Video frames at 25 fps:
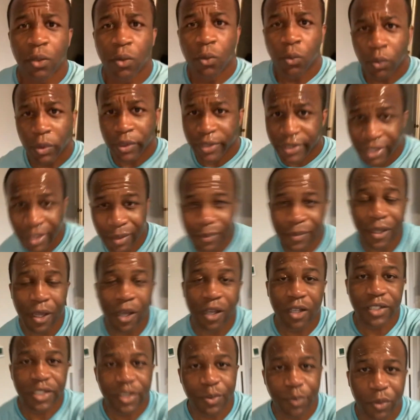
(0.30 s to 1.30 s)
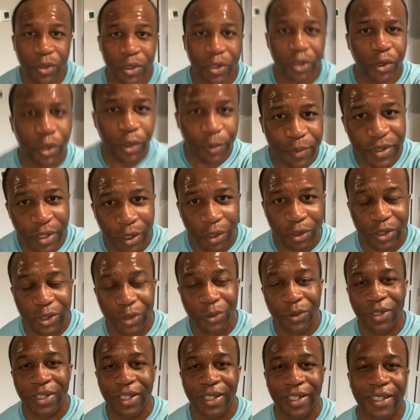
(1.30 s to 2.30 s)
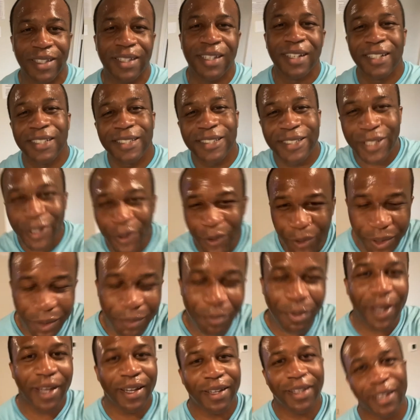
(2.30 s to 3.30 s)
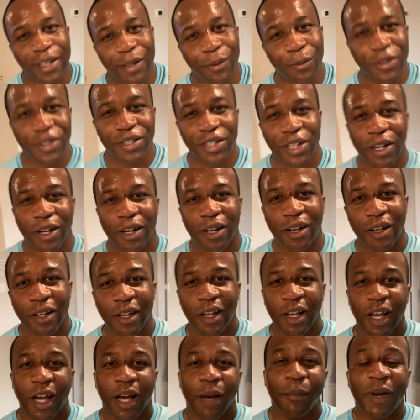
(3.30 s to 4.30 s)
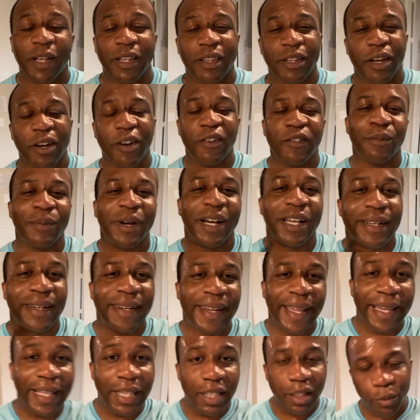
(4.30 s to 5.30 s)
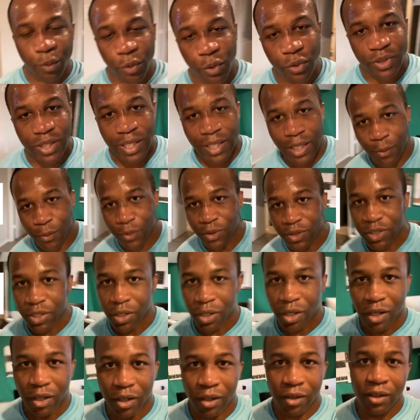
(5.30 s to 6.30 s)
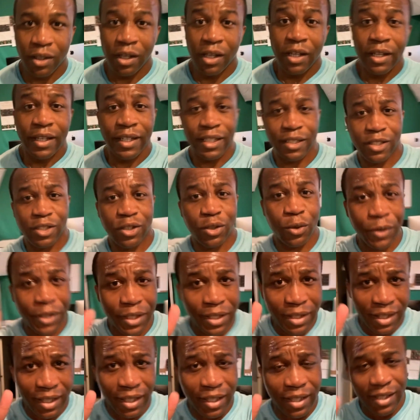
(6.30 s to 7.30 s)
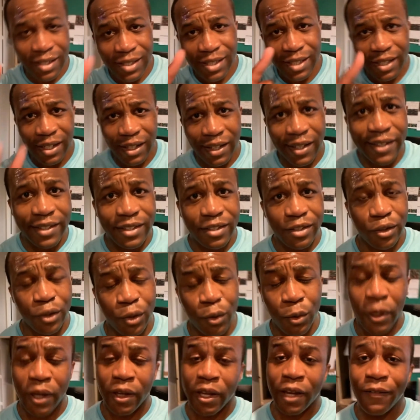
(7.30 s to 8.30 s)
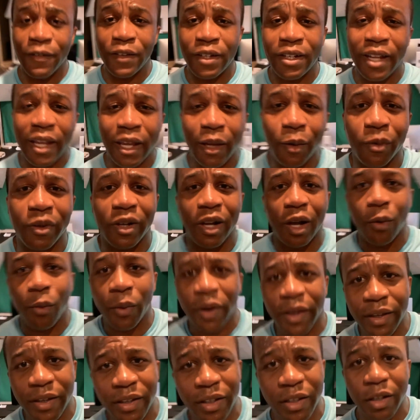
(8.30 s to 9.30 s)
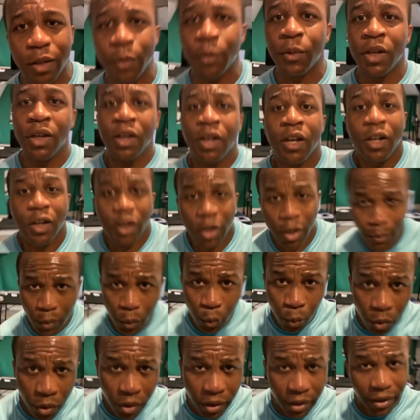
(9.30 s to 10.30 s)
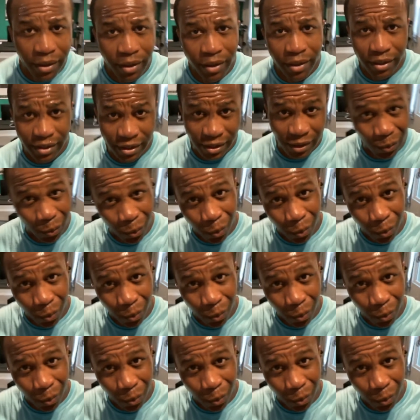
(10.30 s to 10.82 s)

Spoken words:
What's up, y'all? It's your boy Crypto 2 Litty. Tuning back in with y'all. I'm about to go over my daily routine with y'all. It's three things that I like to do every day when I wake up. Number one is